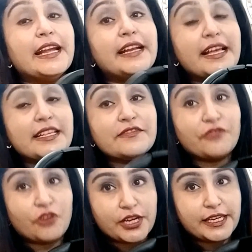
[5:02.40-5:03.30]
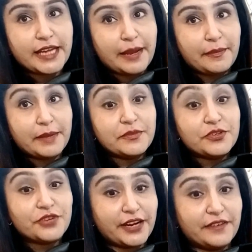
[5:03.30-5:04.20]
has 40 mm
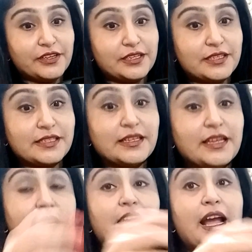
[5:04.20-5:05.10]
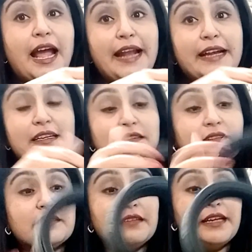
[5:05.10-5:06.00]
drivers, and
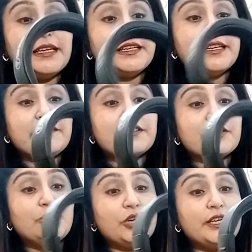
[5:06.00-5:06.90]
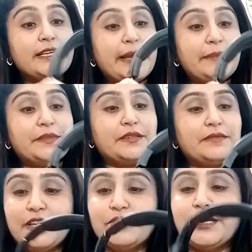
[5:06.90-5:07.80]
it gives good depth.
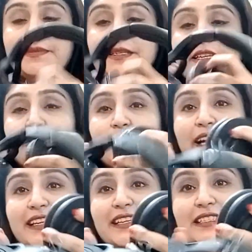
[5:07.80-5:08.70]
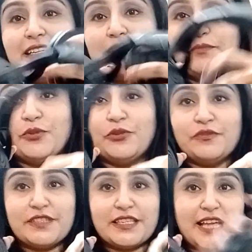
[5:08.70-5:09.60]
See, look at this. It
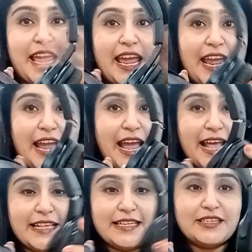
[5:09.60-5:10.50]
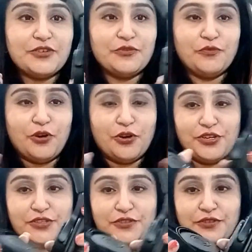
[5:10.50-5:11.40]
moves as you
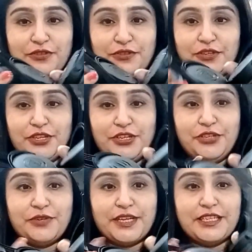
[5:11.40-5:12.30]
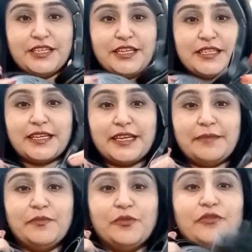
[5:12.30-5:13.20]
want, you know. You can just
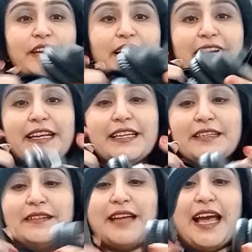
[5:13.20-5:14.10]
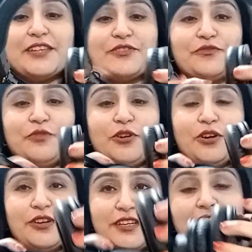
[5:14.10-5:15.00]
keep moving it as you
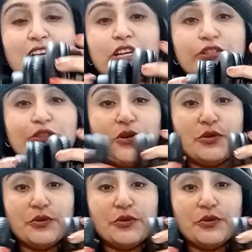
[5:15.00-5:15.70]
want. So